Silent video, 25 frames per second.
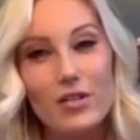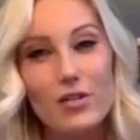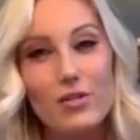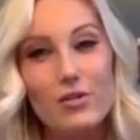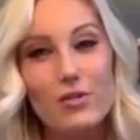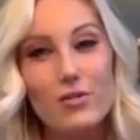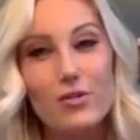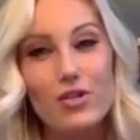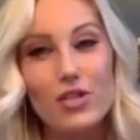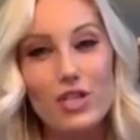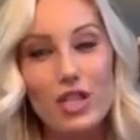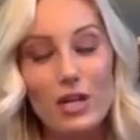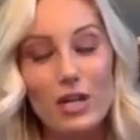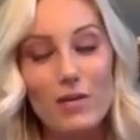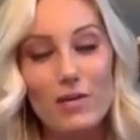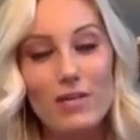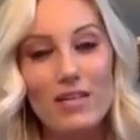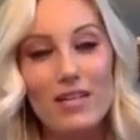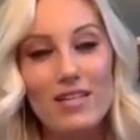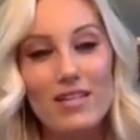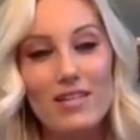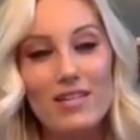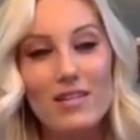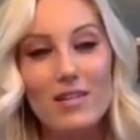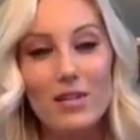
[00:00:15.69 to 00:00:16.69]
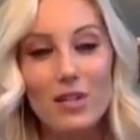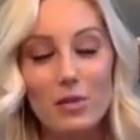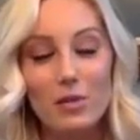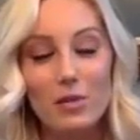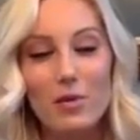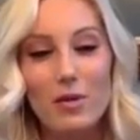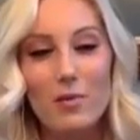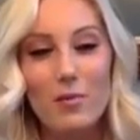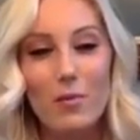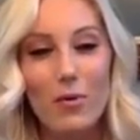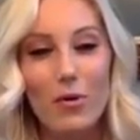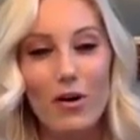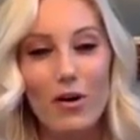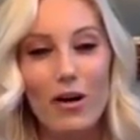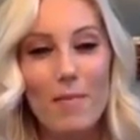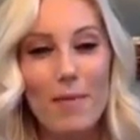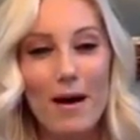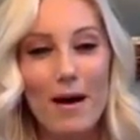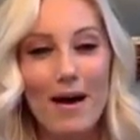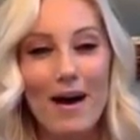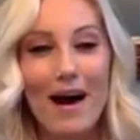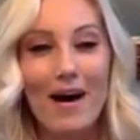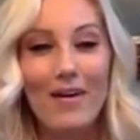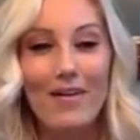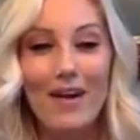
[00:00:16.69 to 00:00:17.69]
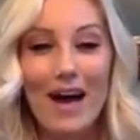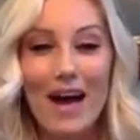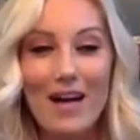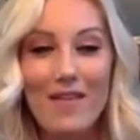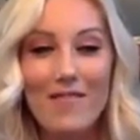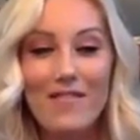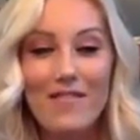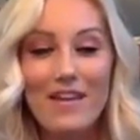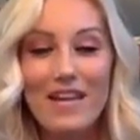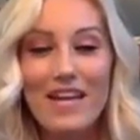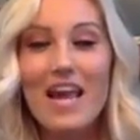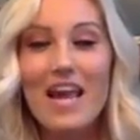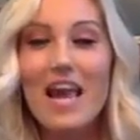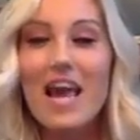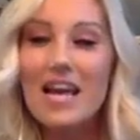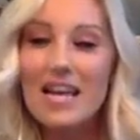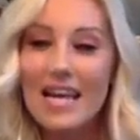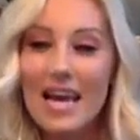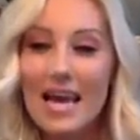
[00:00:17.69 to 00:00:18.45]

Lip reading: to share with us a little bit more about how Envy